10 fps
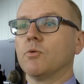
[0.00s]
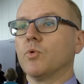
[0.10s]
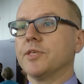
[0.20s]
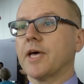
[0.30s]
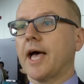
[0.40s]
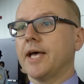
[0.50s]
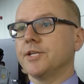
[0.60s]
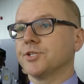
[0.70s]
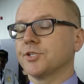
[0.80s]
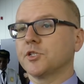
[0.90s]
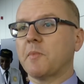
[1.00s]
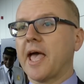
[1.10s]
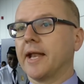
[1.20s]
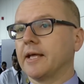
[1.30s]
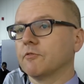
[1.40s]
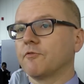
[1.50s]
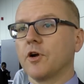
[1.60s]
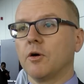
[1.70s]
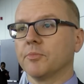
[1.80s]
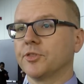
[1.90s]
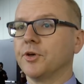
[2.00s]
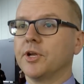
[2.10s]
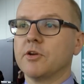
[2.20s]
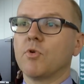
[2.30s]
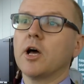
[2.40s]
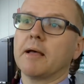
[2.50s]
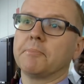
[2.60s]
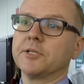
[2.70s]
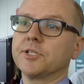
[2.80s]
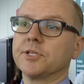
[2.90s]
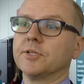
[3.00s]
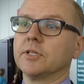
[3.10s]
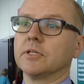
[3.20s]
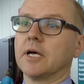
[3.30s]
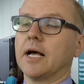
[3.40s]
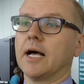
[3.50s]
with ages spanning from 30 right up until